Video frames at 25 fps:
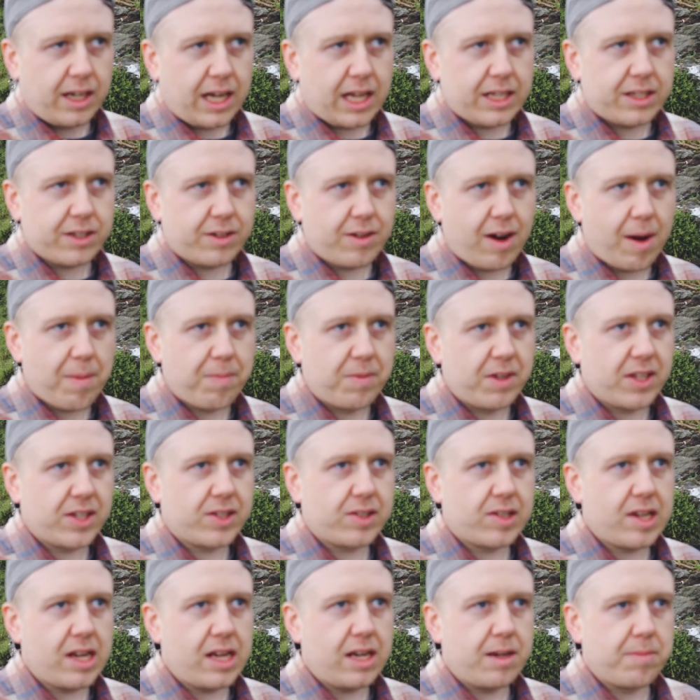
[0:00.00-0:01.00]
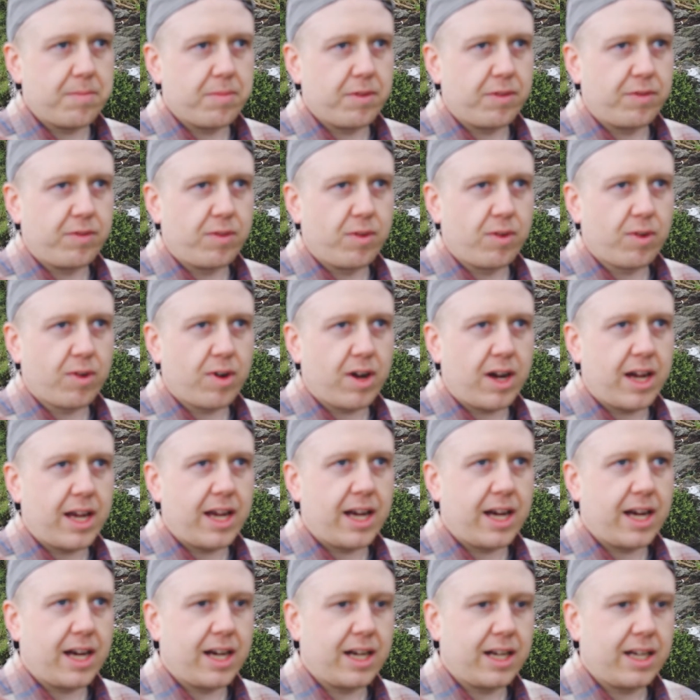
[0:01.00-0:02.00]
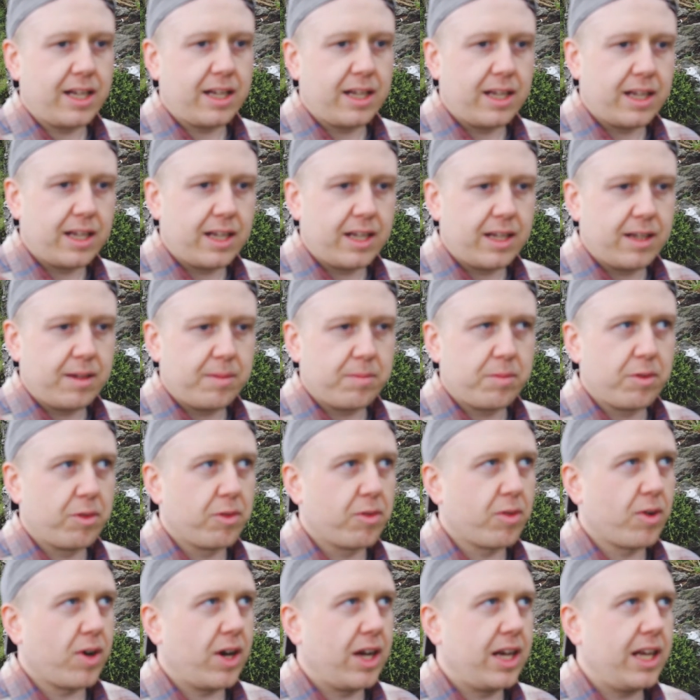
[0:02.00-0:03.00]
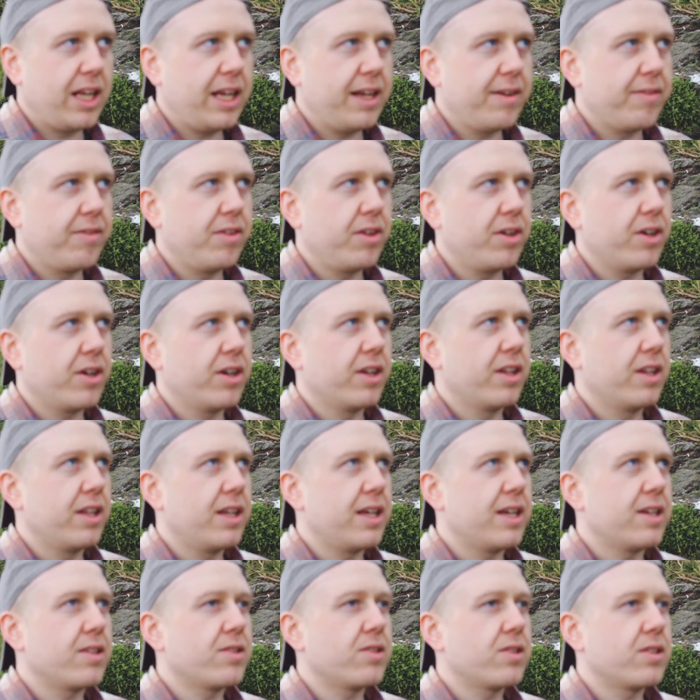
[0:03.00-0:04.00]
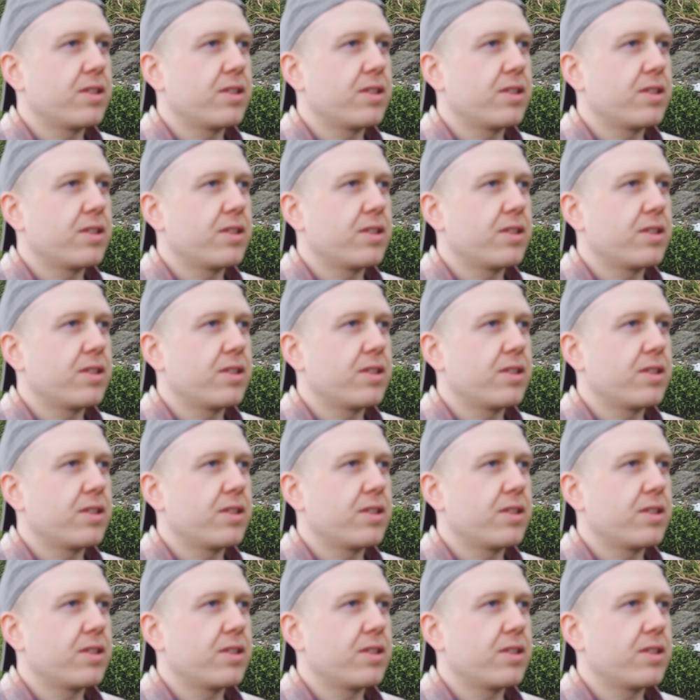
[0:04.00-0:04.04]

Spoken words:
had to grab this scene before I leave. Look at this,